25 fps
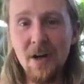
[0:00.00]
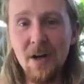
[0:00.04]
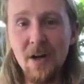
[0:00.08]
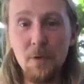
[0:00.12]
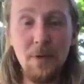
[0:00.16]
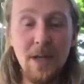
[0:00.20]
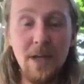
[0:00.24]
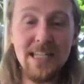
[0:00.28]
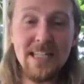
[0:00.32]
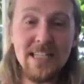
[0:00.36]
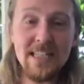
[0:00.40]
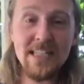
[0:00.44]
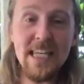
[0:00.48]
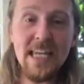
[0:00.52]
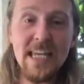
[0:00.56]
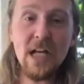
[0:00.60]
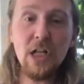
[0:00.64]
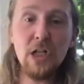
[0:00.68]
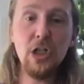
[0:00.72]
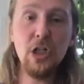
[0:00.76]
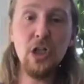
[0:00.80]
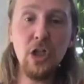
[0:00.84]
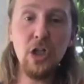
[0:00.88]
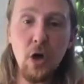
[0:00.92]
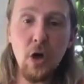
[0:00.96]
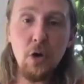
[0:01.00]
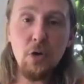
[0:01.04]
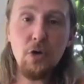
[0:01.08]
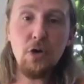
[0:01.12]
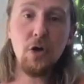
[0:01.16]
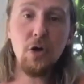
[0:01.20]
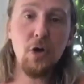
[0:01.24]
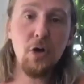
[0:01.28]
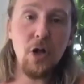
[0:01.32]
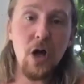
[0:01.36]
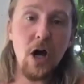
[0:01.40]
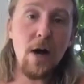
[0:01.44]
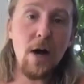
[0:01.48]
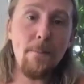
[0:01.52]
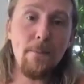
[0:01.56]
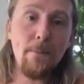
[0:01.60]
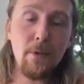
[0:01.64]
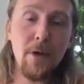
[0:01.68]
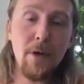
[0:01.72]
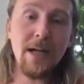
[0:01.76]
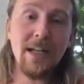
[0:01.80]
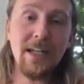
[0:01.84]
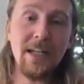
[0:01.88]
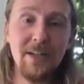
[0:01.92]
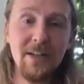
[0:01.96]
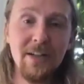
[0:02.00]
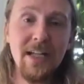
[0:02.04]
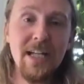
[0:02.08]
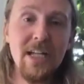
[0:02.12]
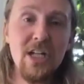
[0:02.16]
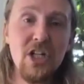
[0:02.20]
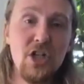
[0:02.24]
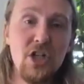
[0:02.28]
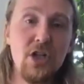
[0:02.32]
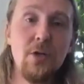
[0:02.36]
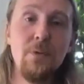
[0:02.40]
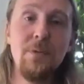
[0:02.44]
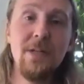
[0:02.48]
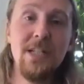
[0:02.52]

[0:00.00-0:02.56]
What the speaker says: we see a local upregulation.